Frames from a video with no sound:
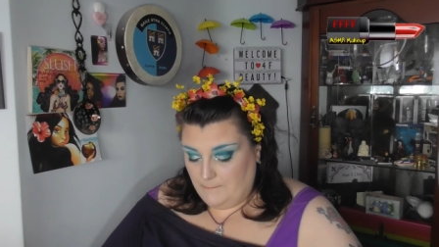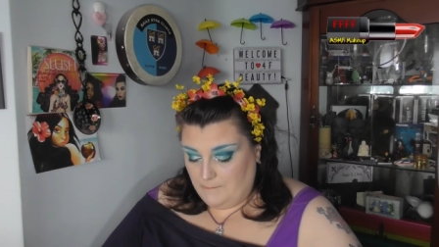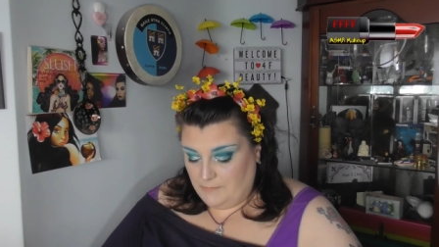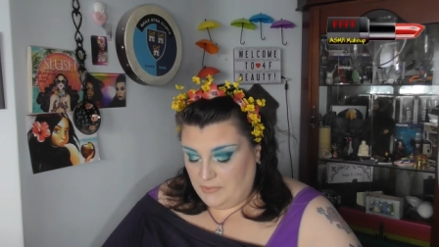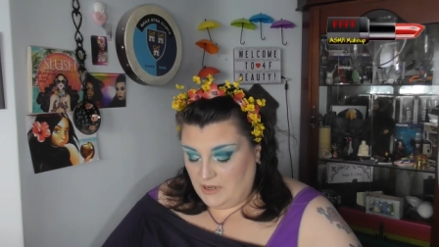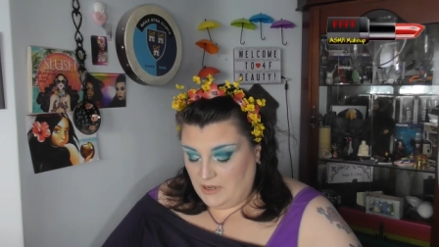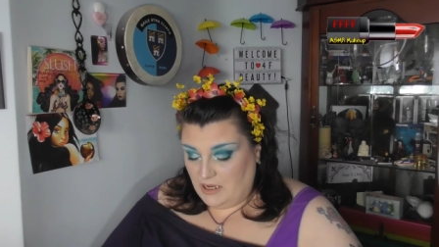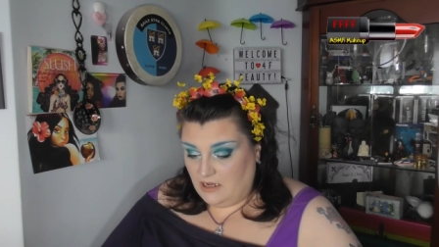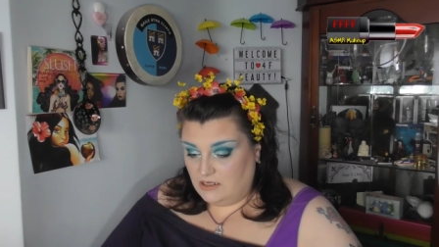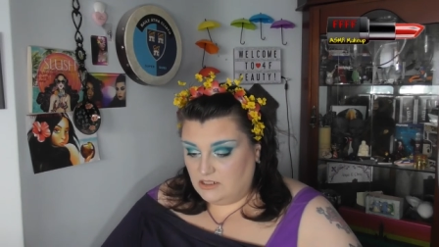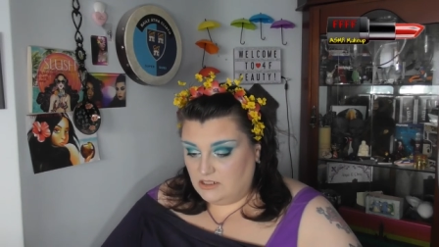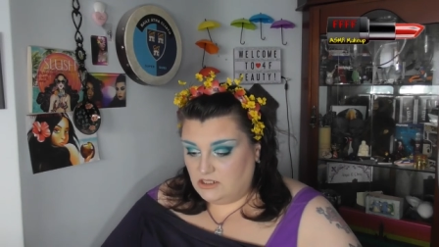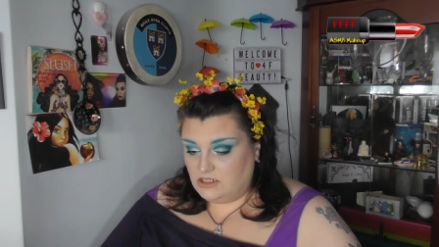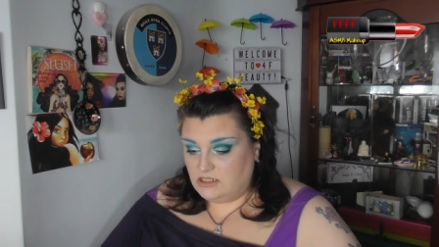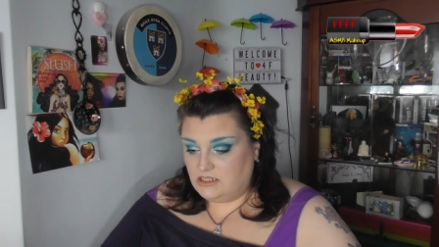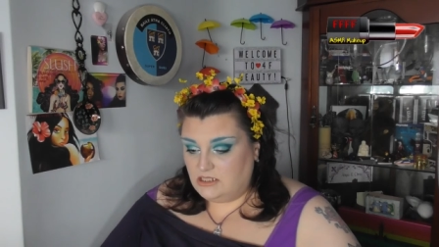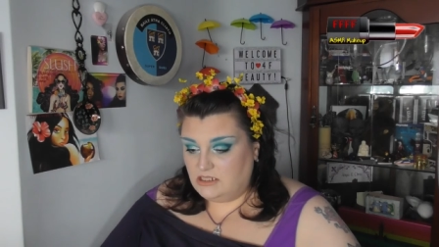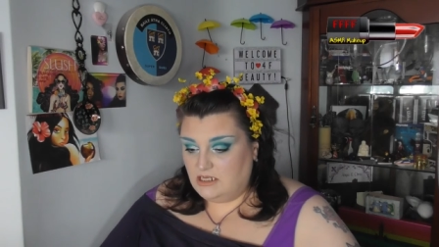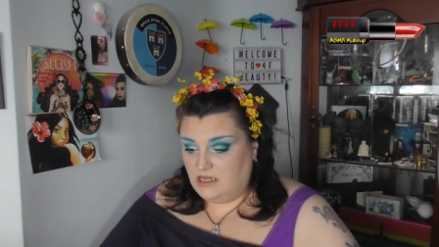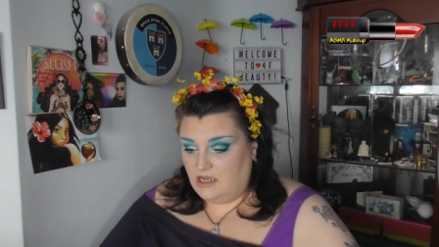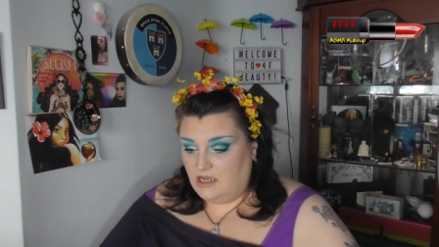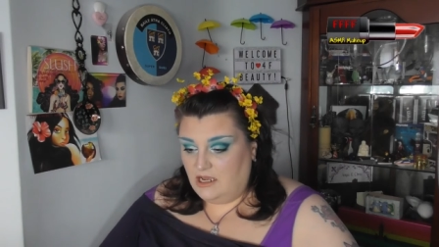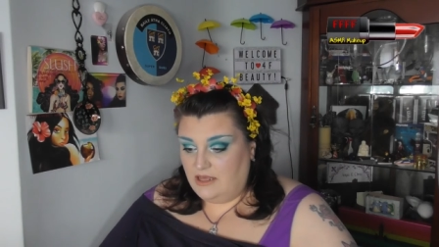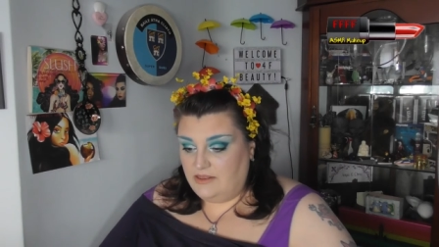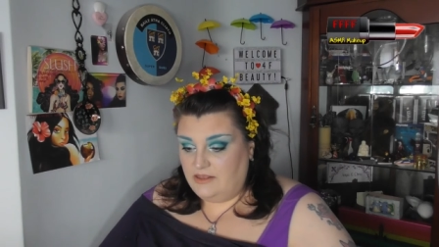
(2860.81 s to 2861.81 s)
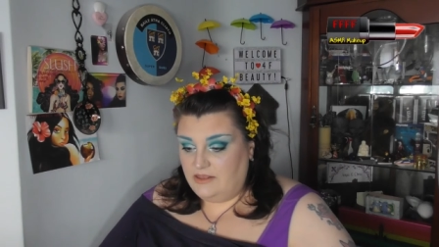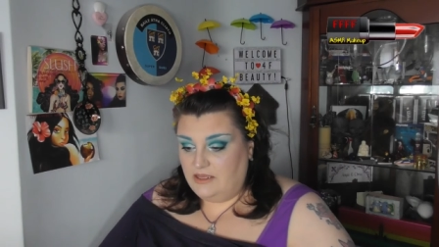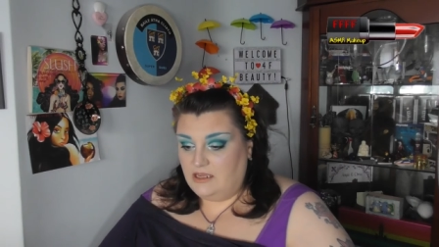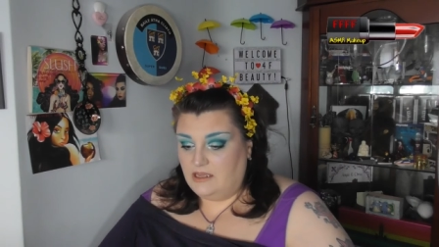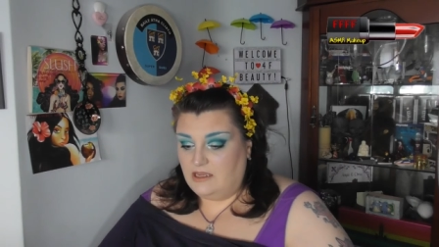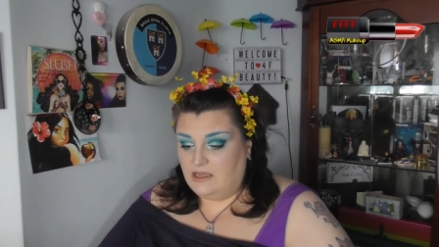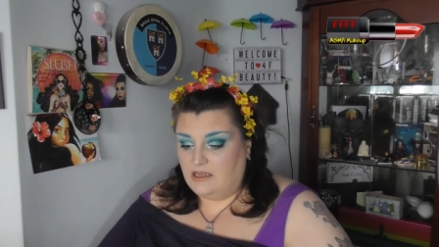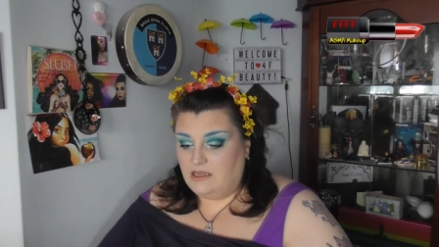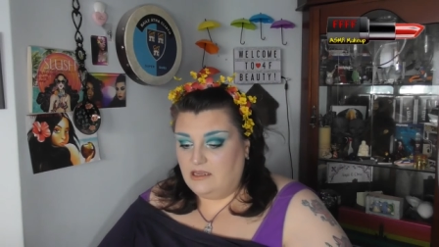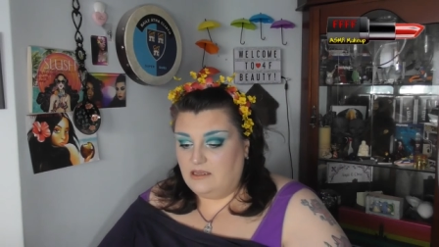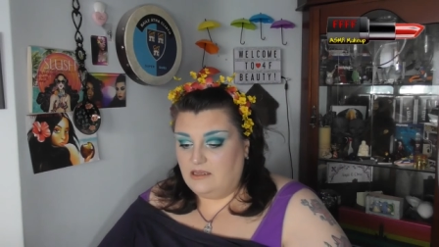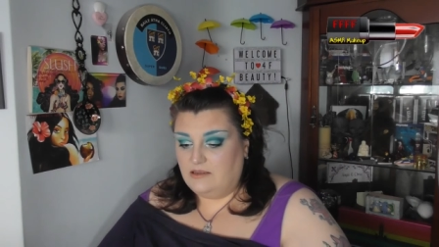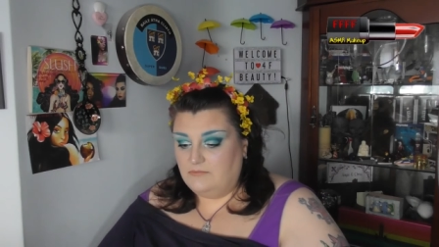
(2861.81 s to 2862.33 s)
But I think
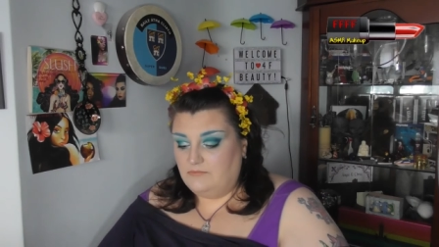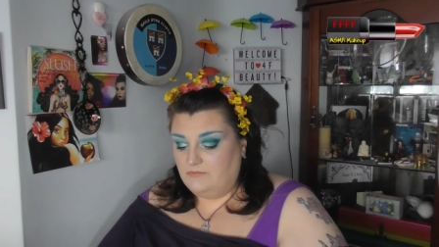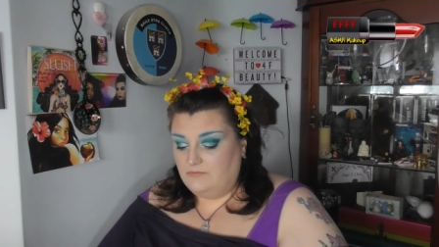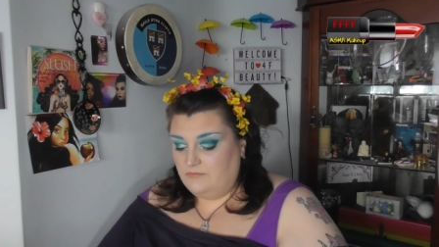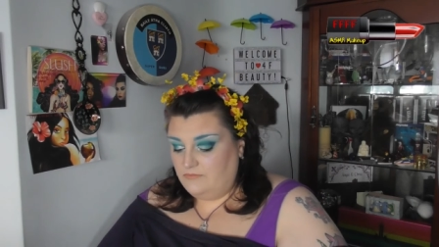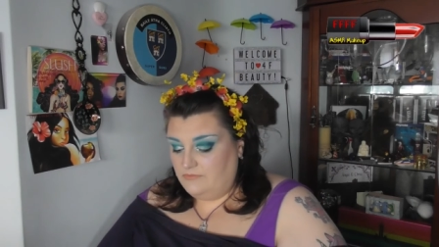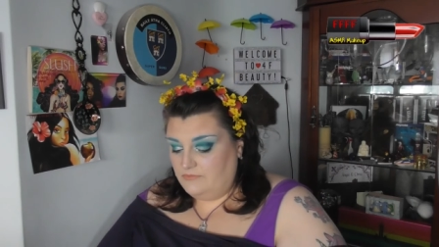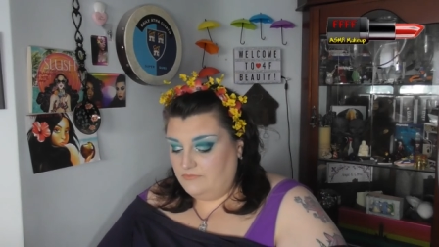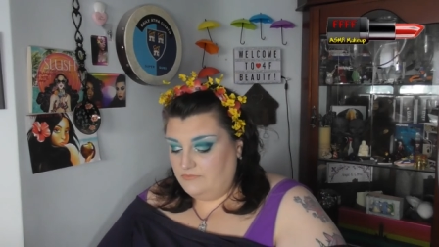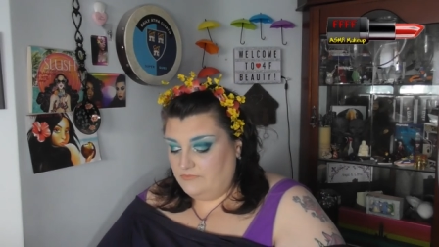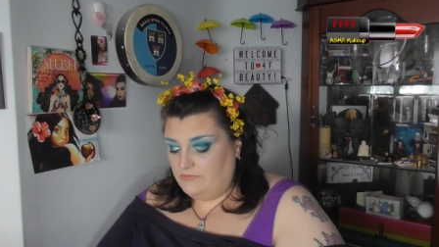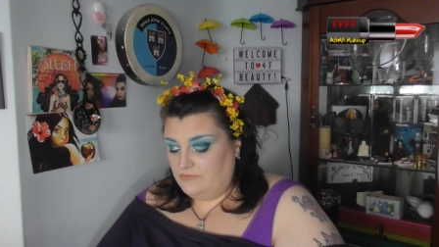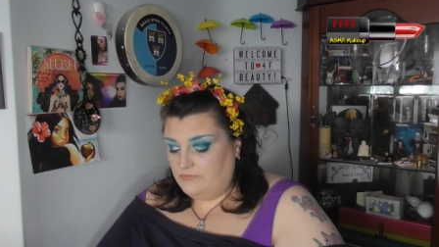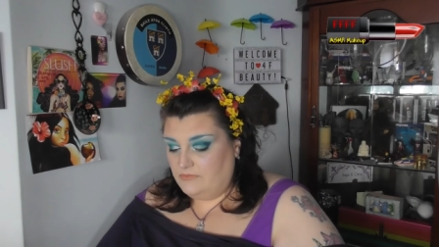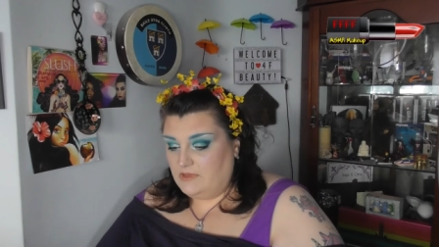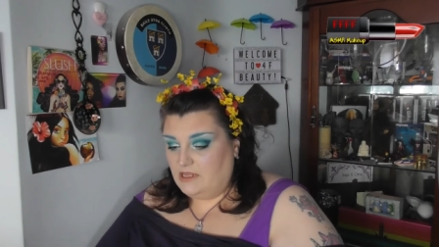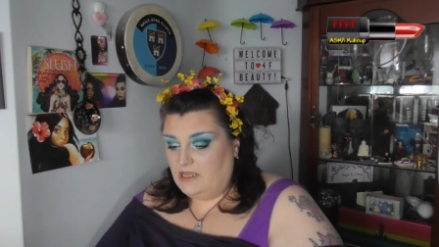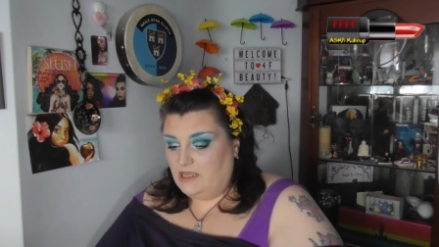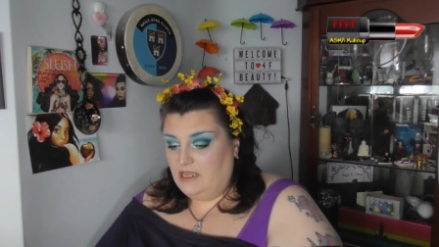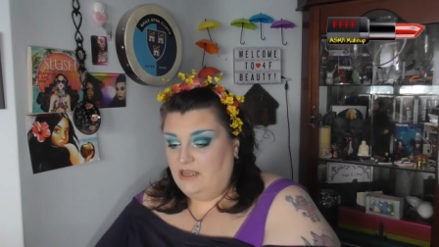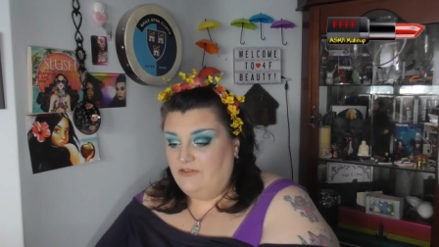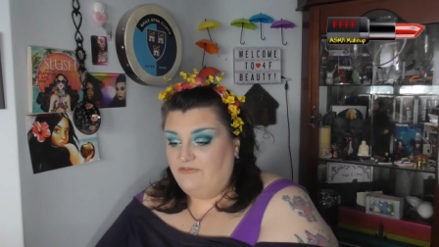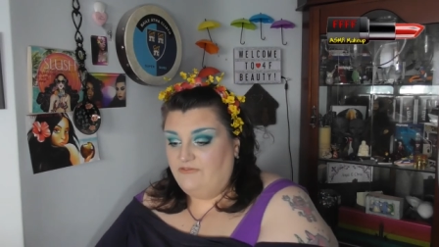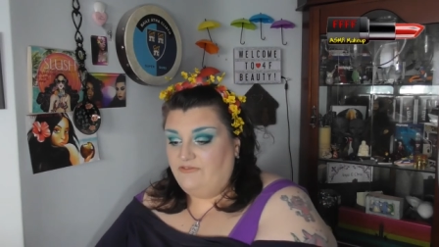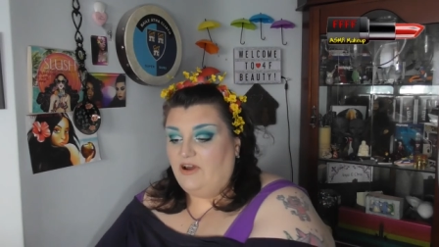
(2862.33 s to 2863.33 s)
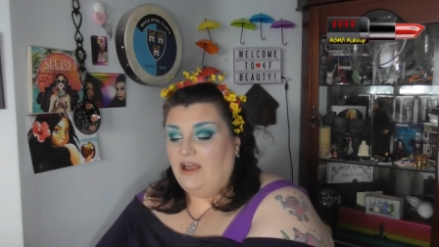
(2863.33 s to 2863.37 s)
if